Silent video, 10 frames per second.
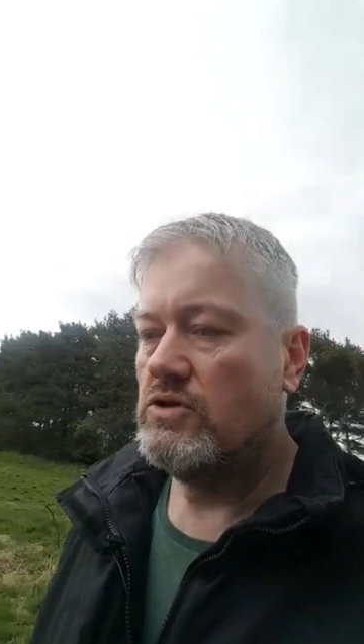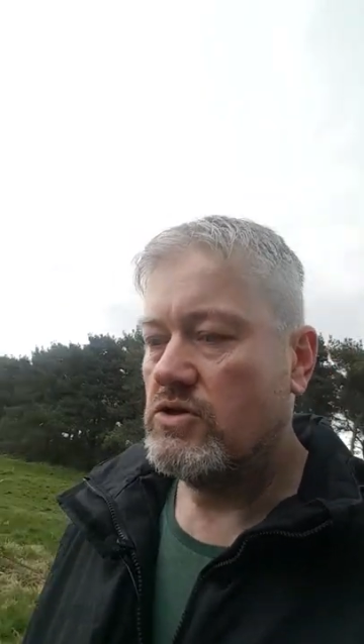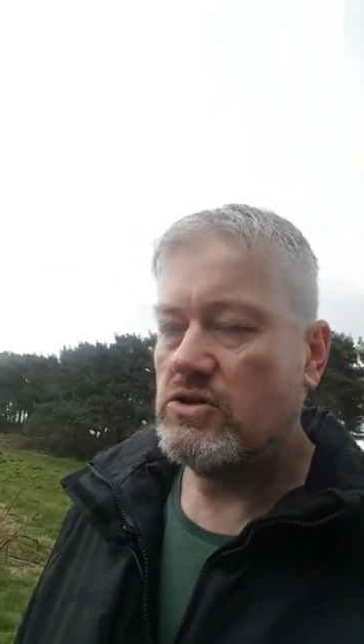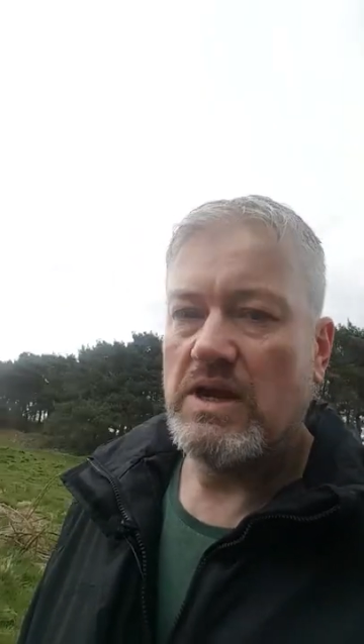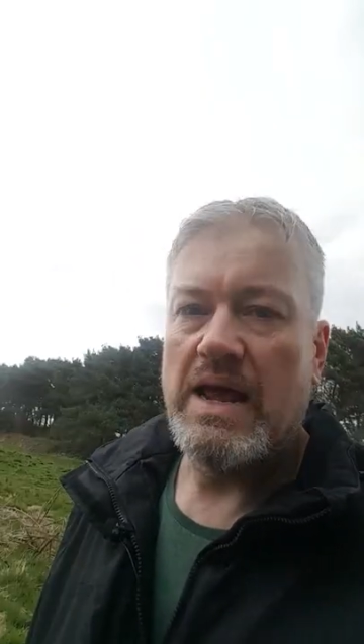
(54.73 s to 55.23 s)

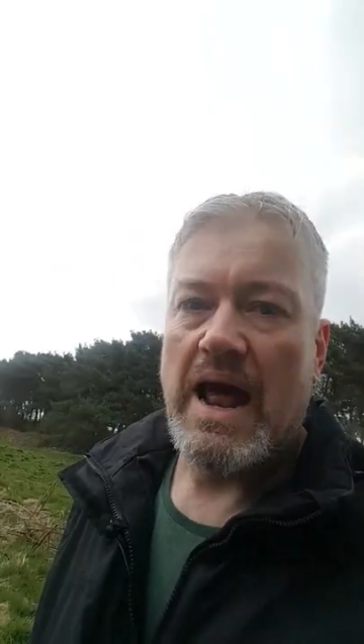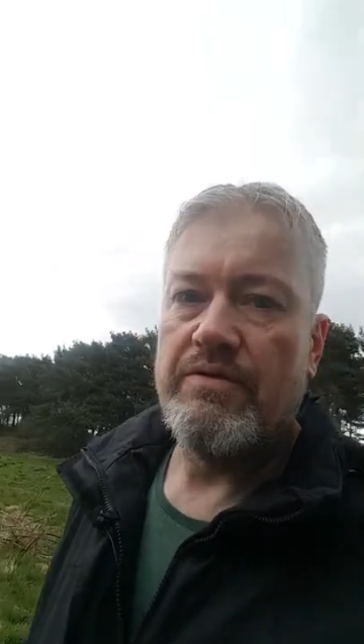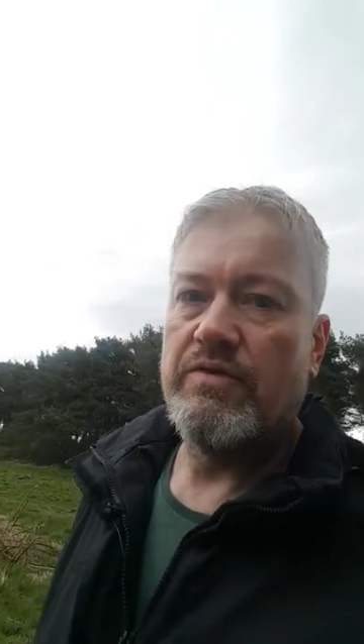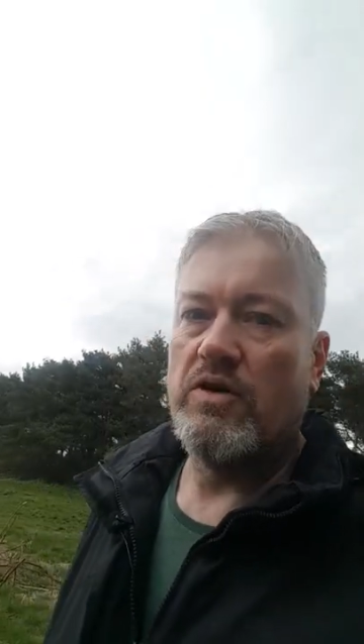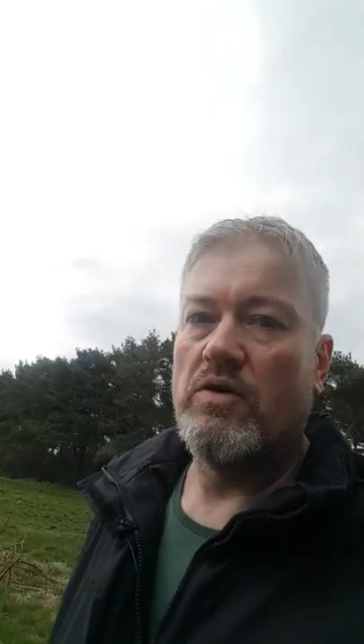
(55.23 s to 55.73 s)
Just stick it
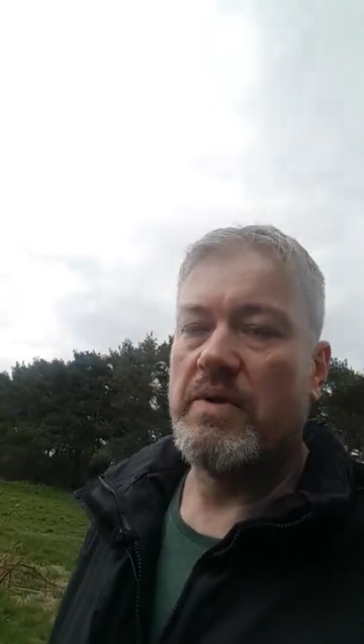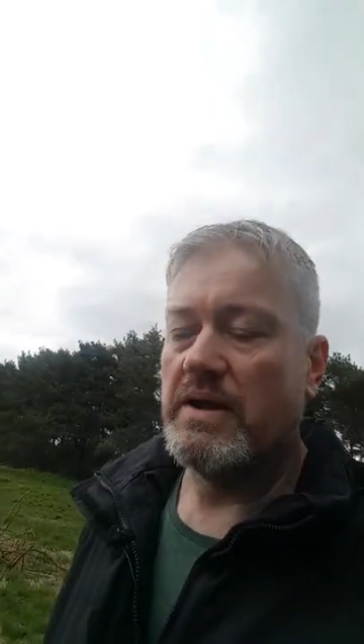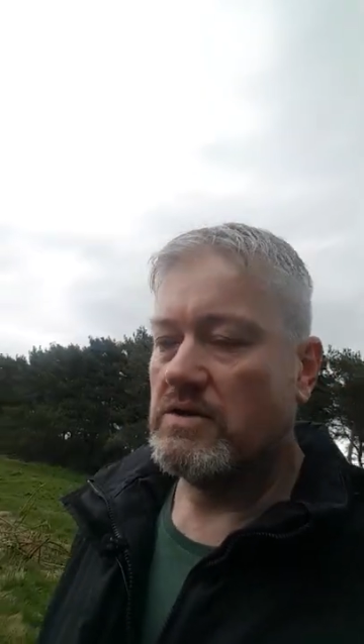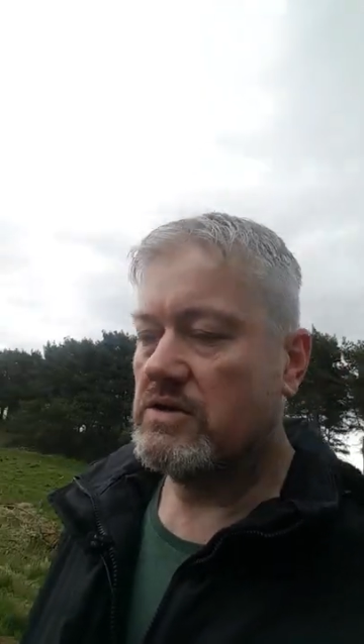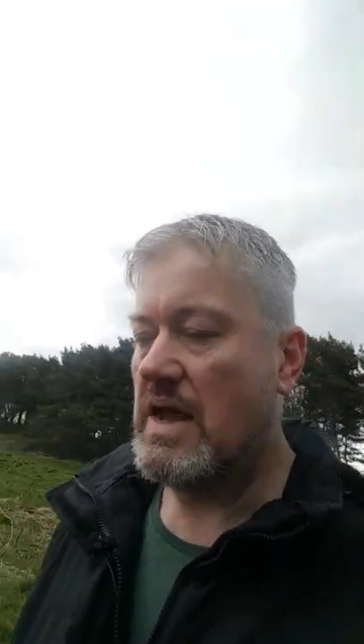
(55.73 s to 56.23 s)
out for a little
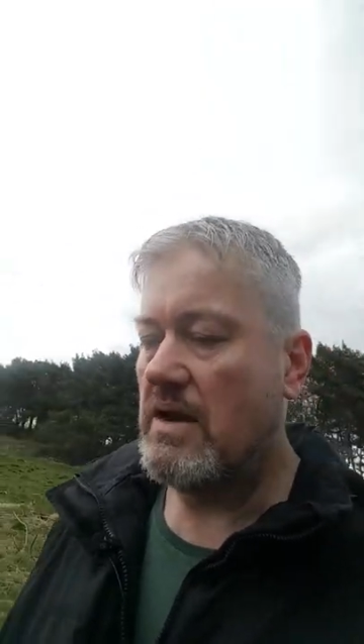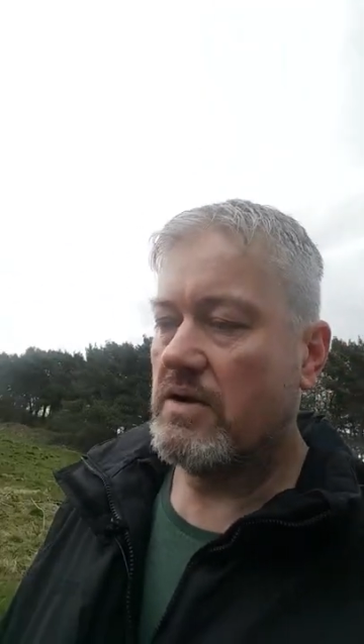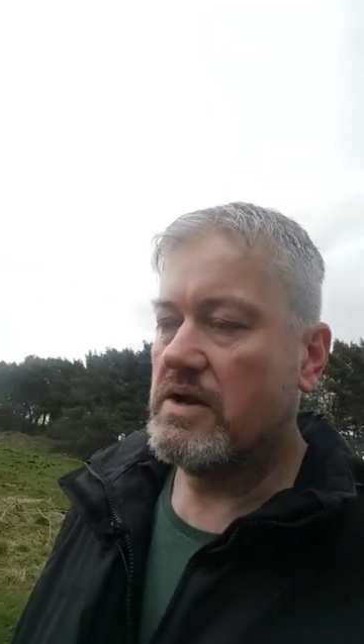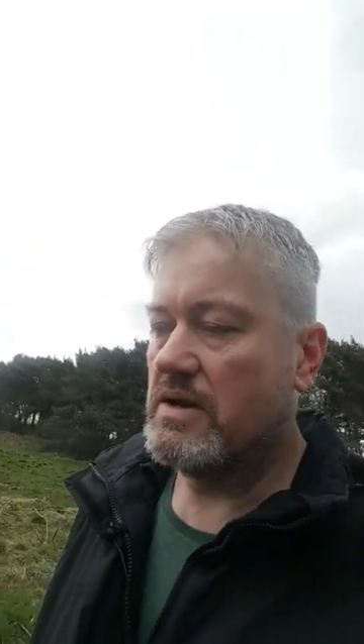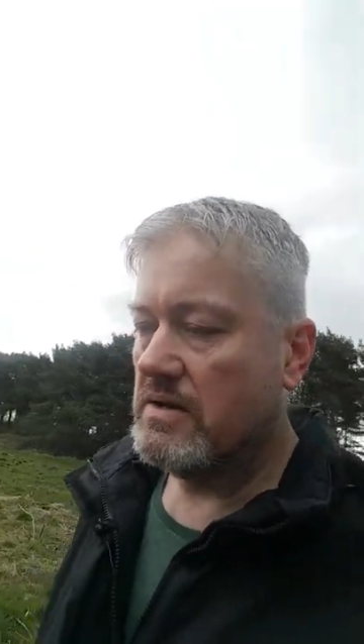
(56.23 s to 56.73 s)
bit and see how
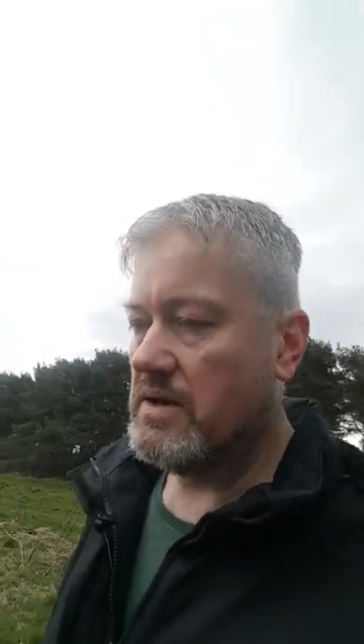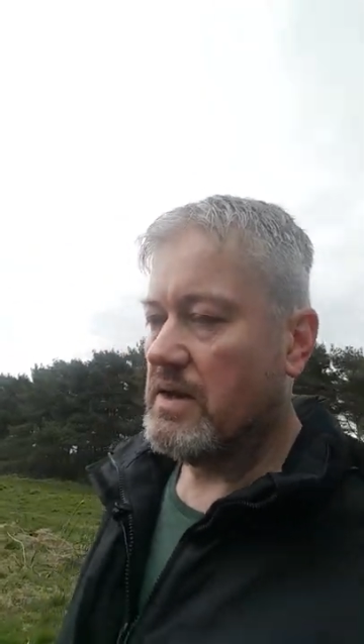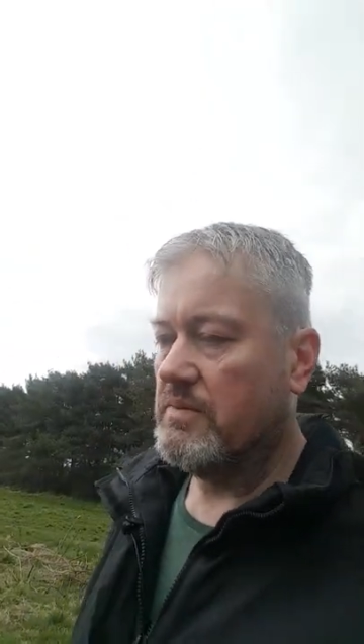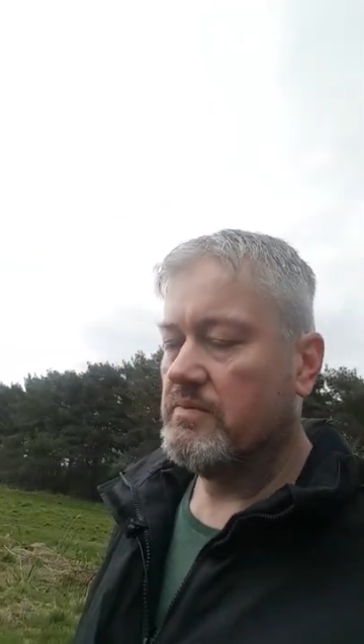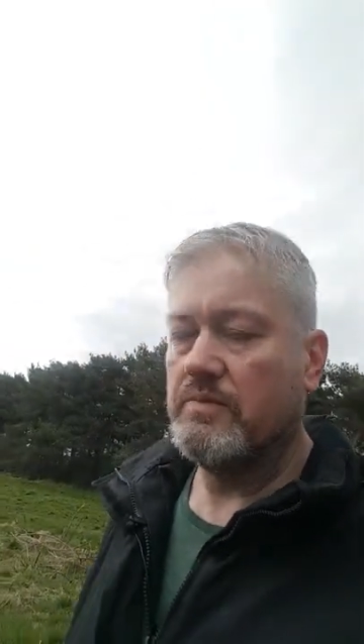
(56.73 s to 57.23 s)
long you can,
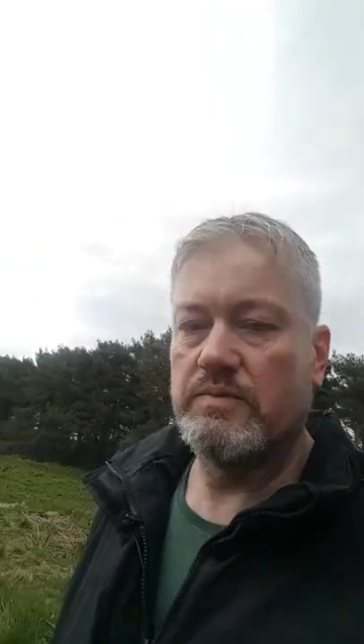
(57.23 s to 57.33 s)
uh,